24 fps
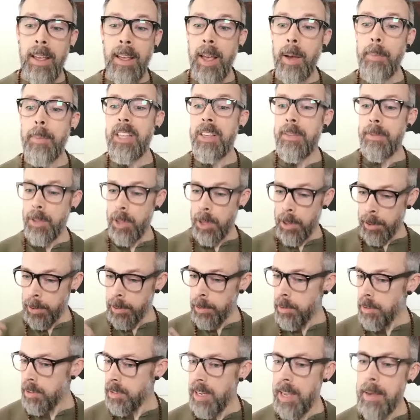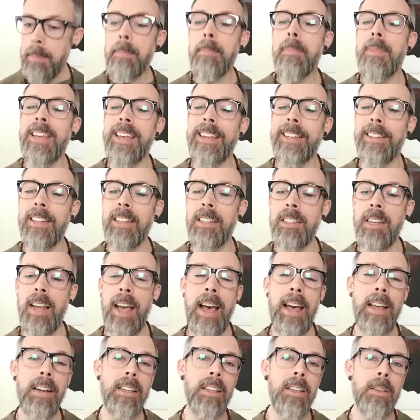How many of you, type me in the
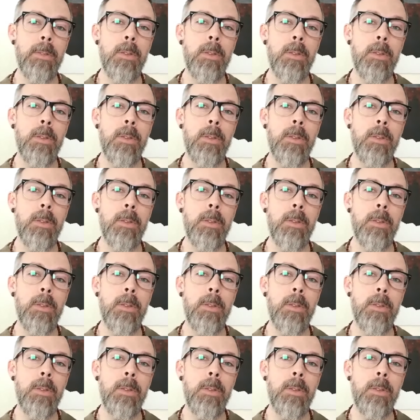chat